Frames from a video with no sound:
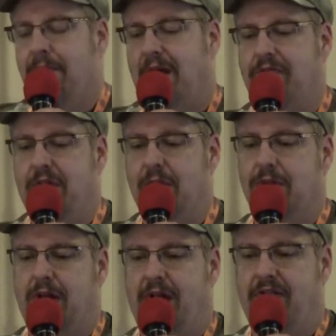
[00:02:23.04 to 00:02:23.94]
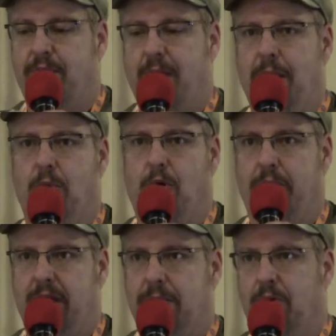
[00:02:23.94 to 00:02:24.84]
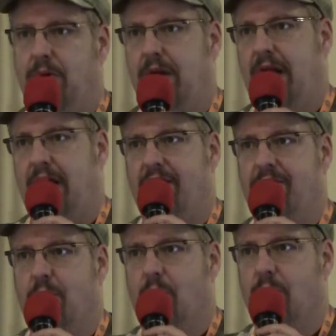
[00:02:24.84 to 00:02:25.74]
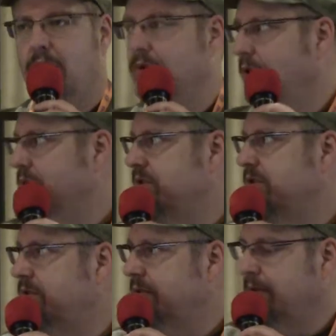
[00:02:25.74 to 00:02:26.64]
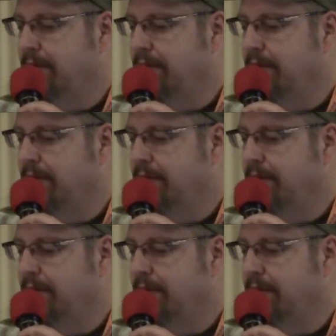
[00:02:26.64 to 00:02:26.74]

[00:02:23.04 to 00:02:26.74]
I feel that I've met more people and I have more close